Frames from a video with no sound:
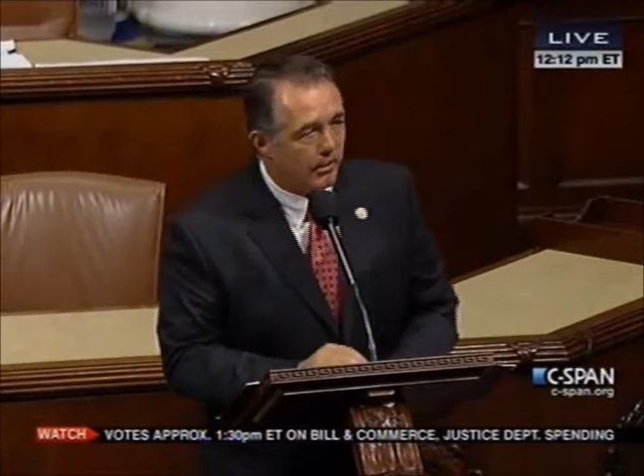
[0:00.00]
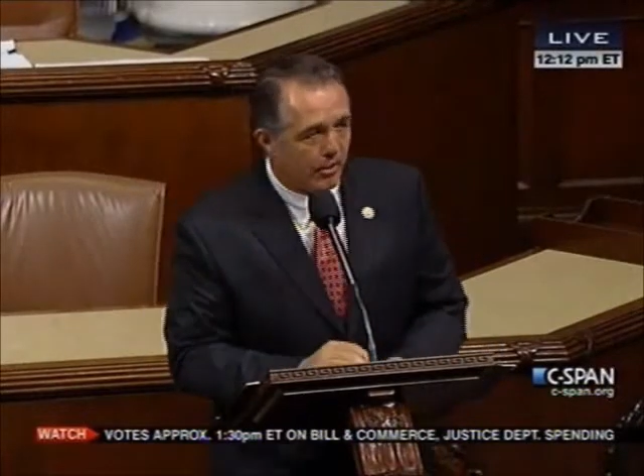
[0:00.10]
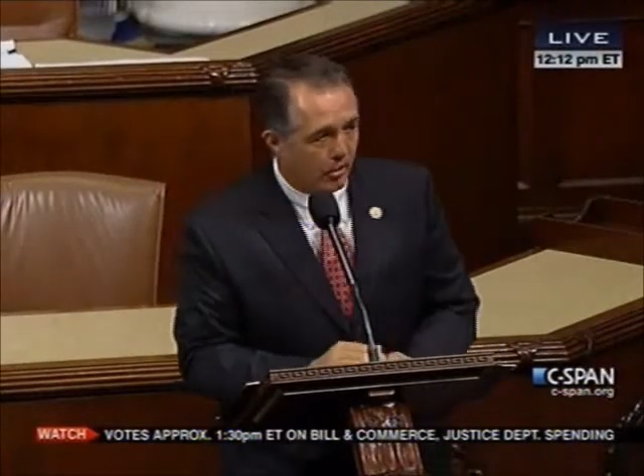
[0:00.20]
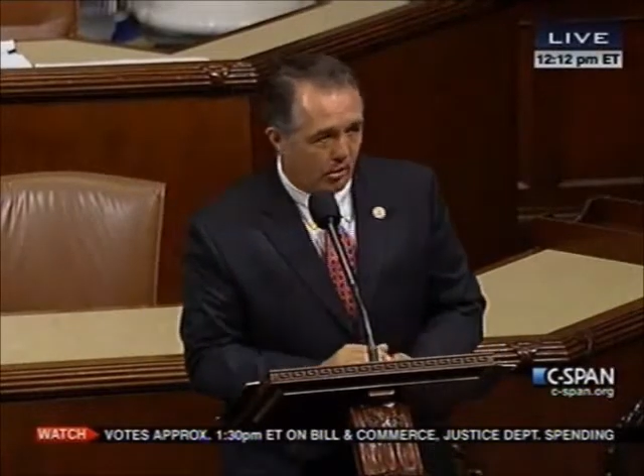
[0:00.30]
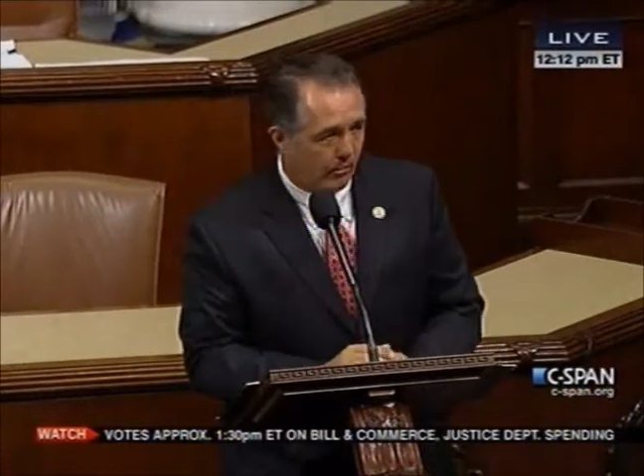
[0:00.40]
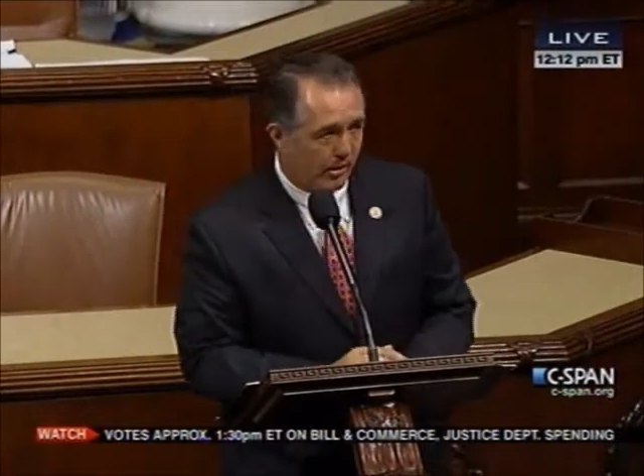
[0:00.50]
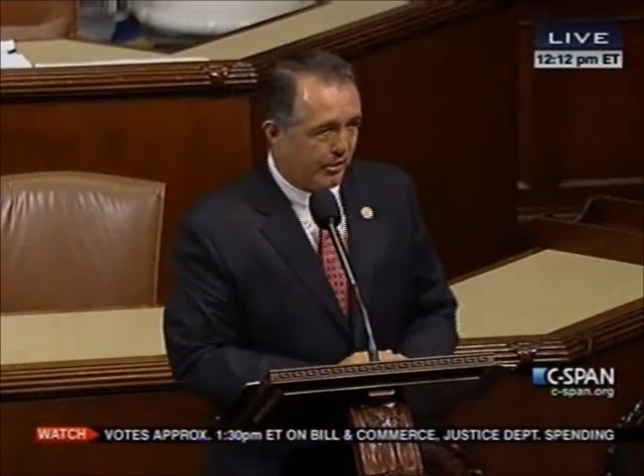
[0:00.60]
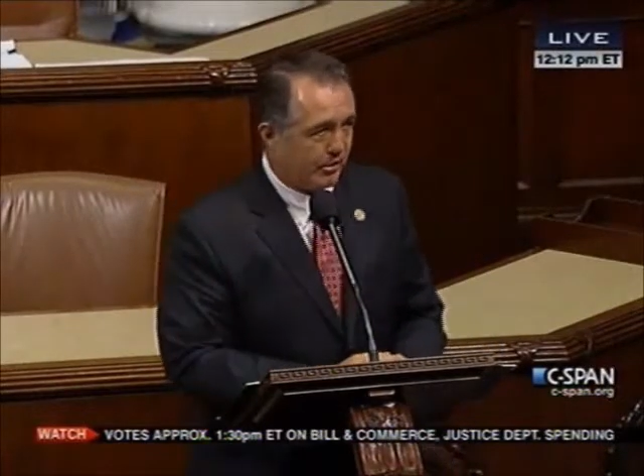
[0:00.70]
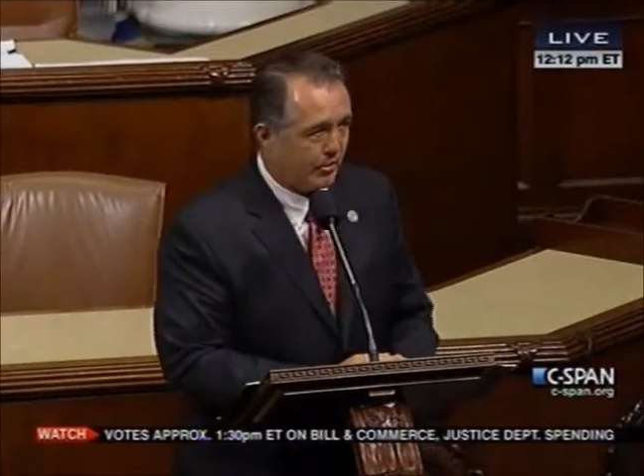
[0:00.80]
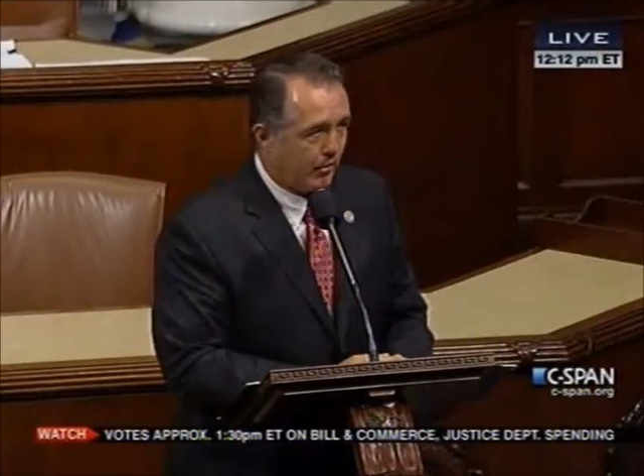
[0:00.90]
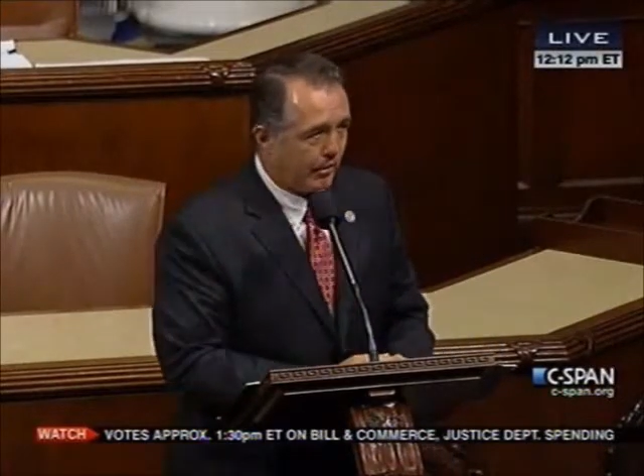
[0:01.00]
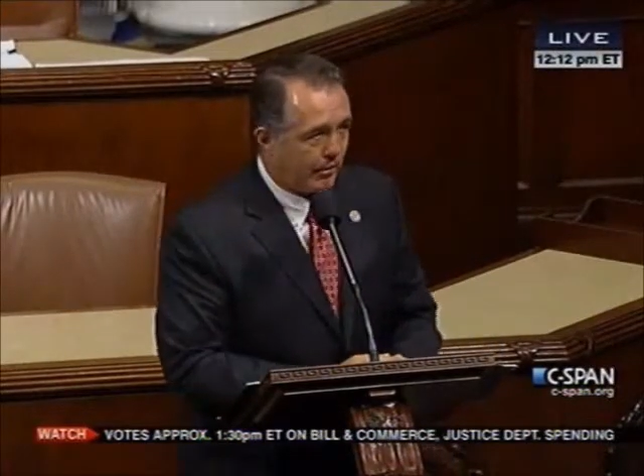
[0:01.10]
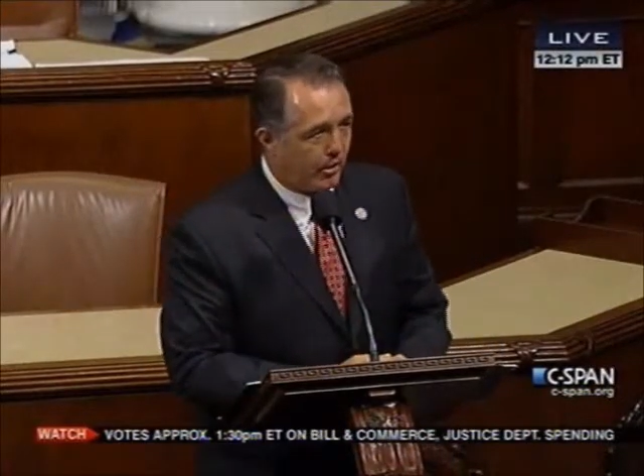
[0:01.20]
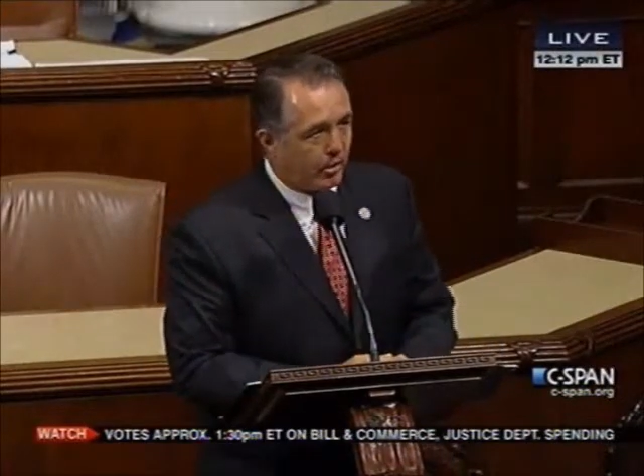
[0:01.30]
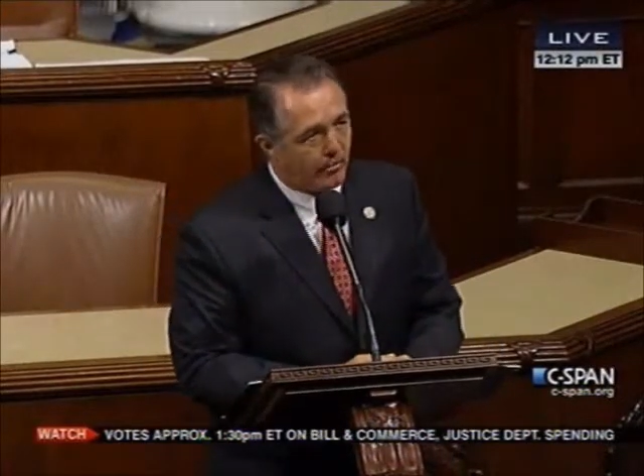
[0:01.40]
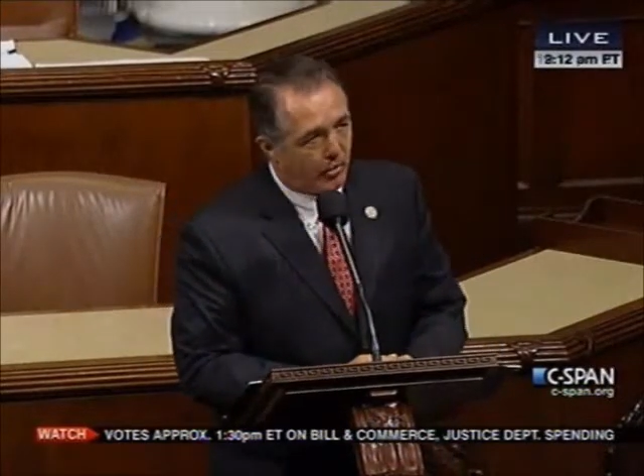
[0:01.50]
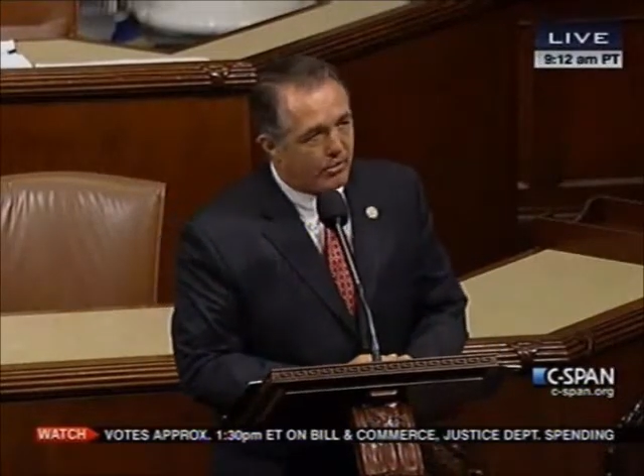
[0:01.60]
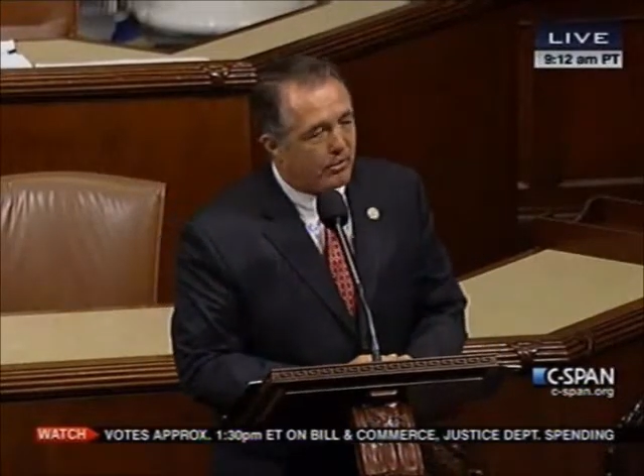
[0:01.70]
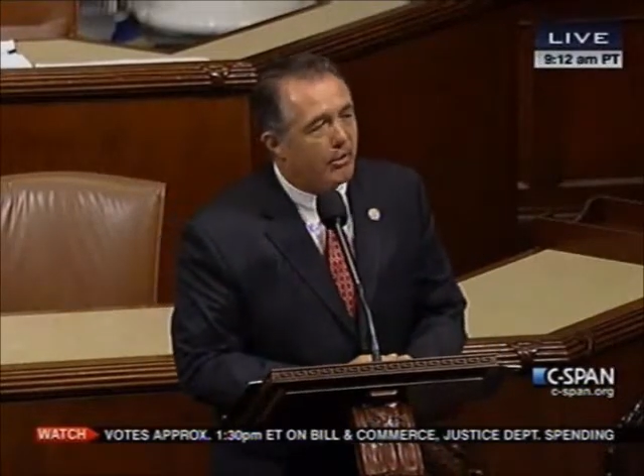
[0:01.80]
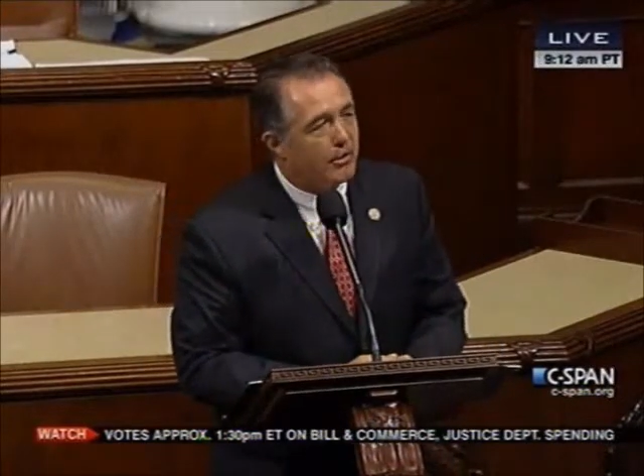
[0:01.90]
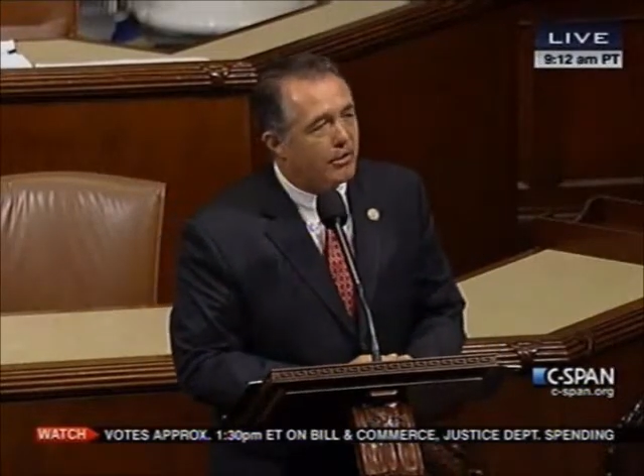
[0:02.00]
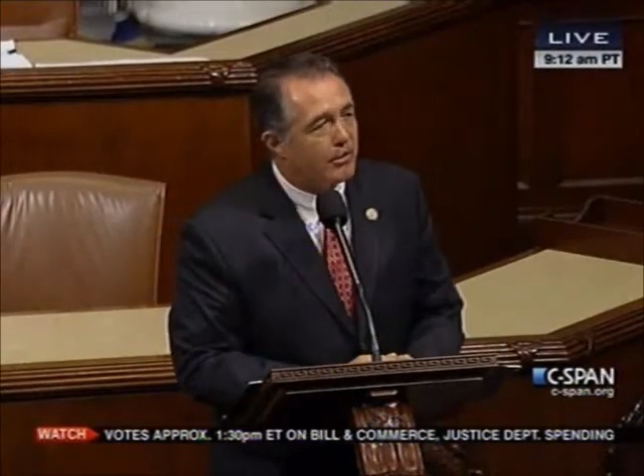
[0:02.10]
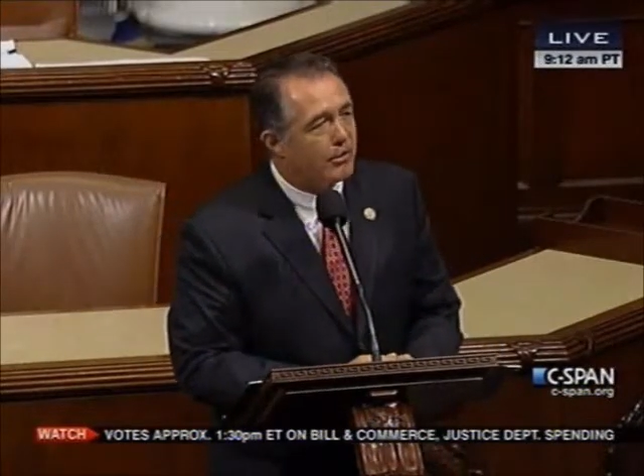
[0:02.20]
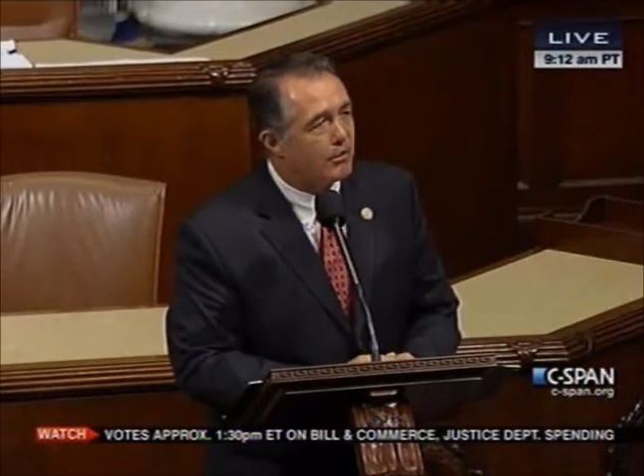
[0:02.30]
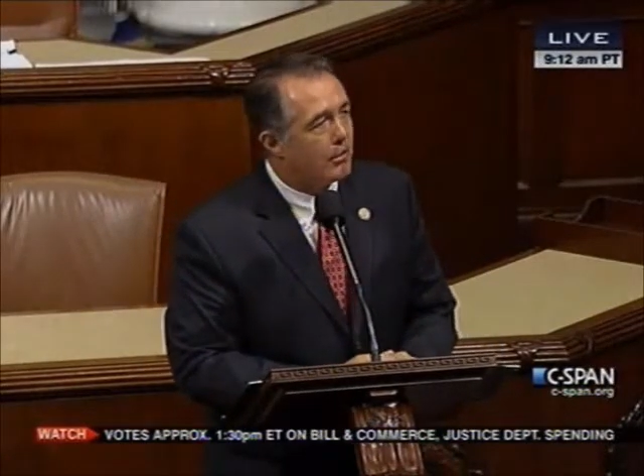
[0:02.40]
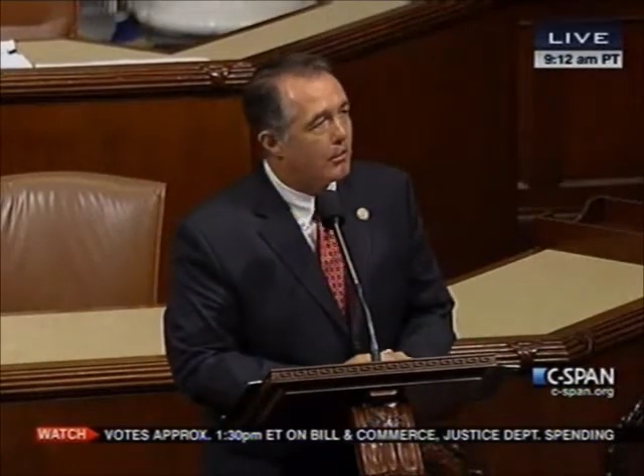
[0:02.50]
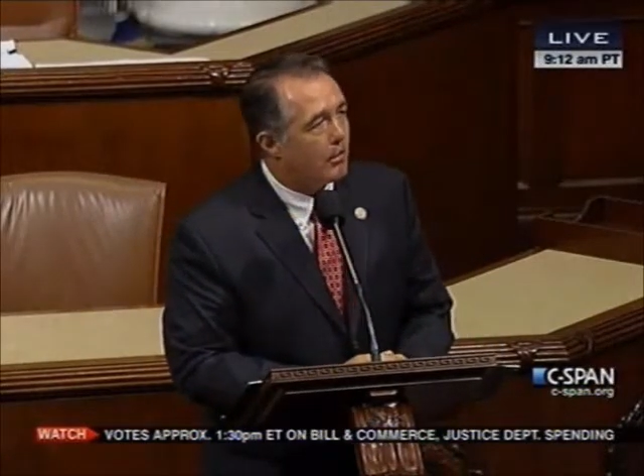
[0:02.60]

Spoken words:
that all budgets, whether they are personal budgets